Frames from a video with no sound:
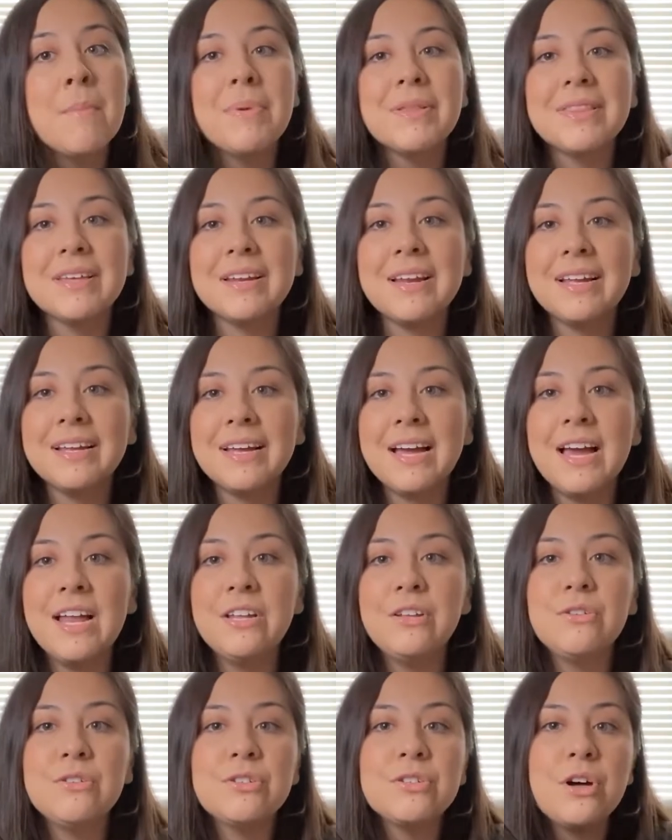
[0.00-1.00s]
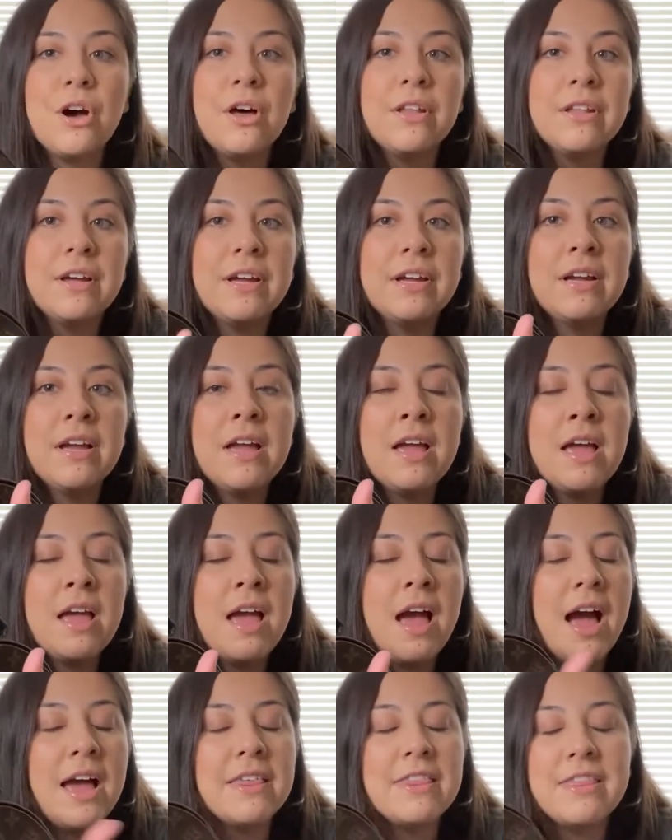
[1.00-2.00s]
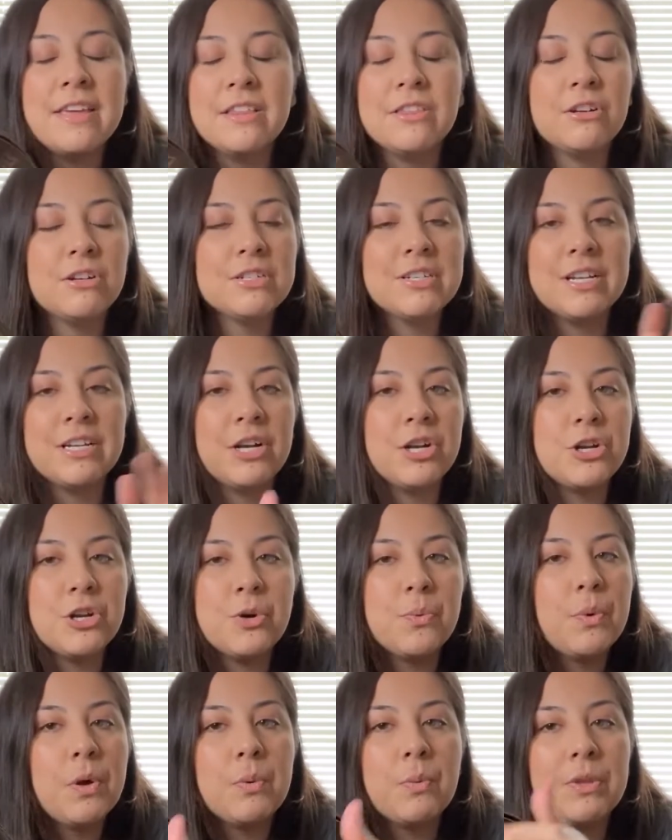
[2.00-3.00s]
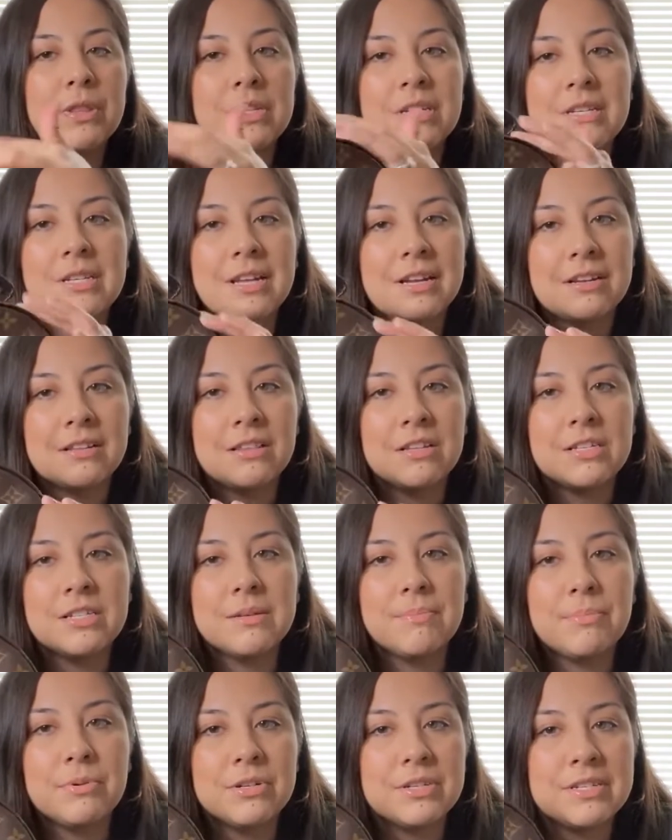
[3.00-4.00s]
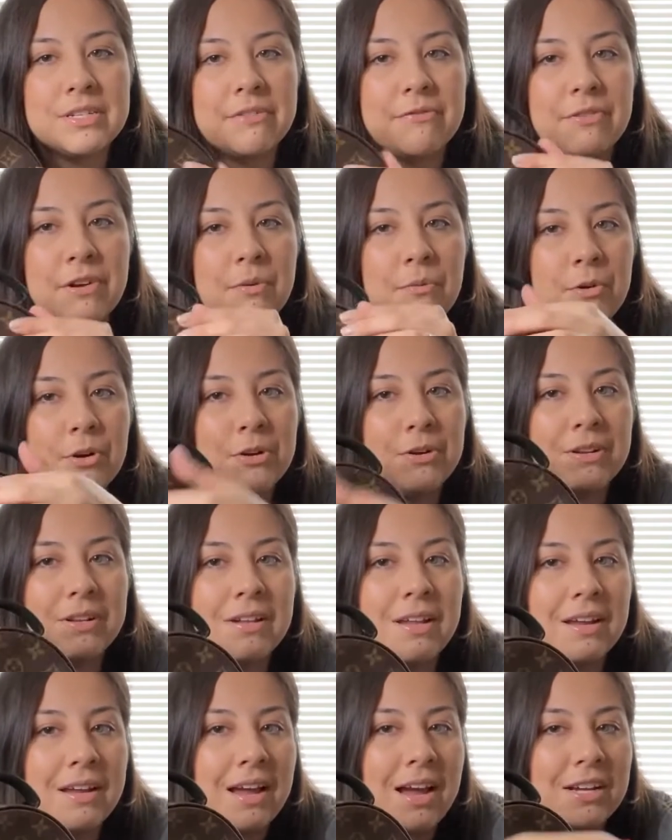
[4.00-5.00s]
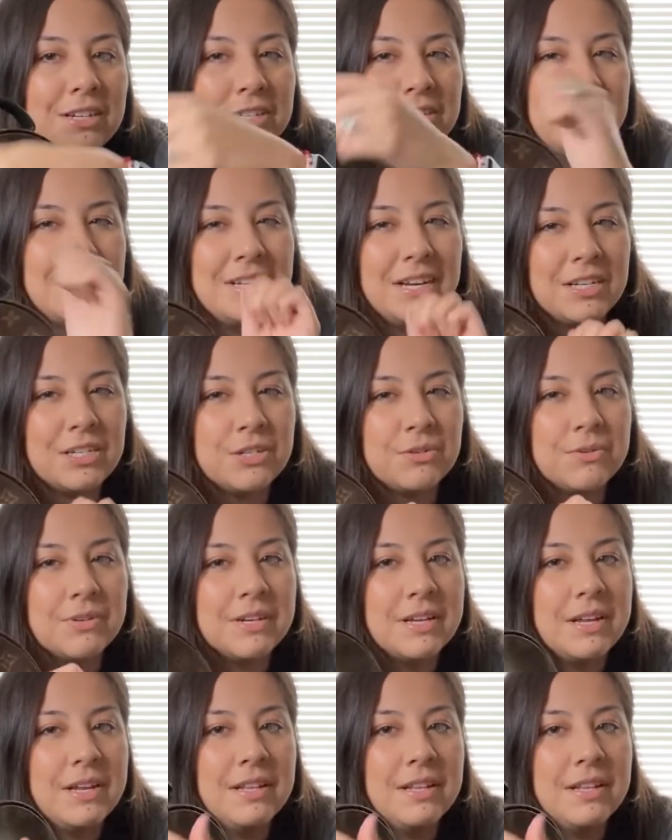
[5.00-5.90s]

But then again, you saw like, I think there's like a new one with the like the zipper is different where you can like actually get to it,